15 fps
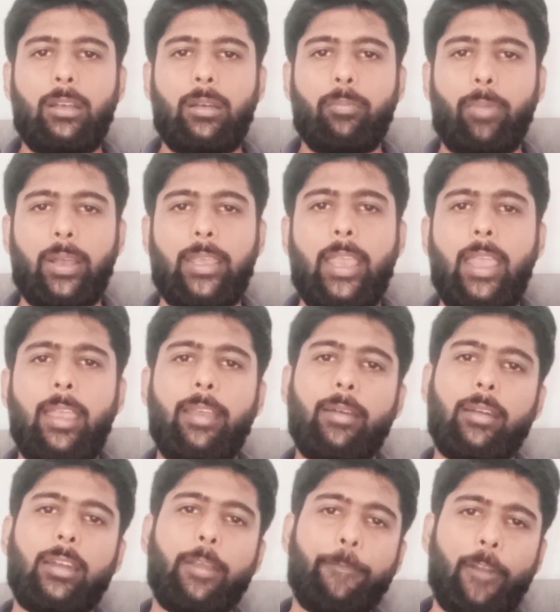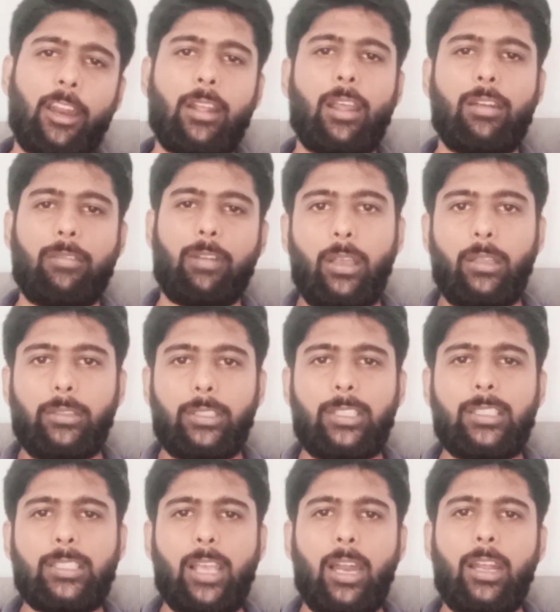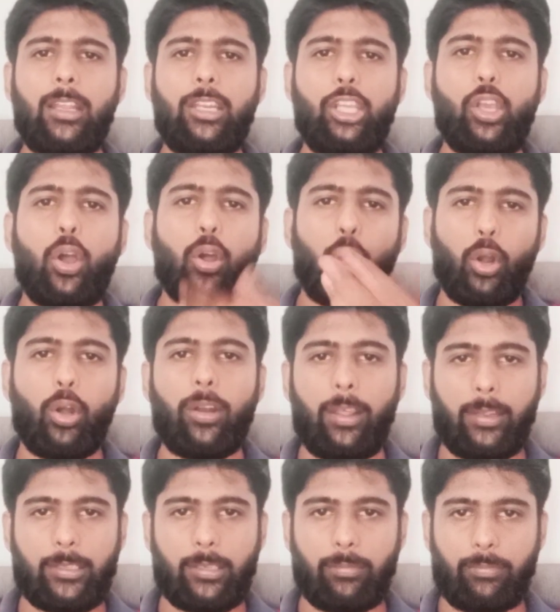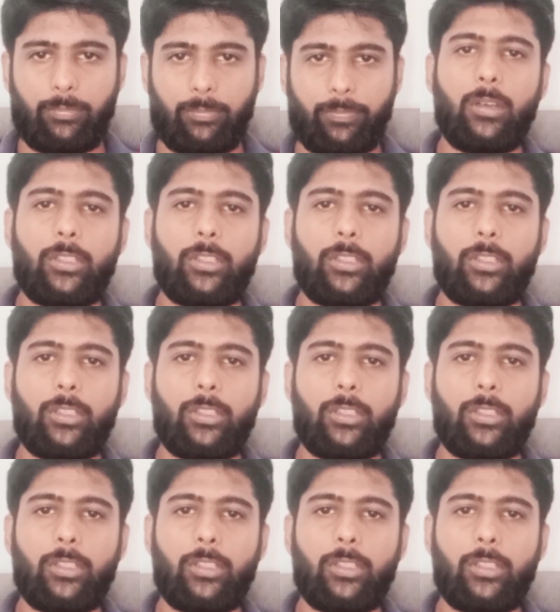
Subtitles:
by a different country. This is called neocolonialism.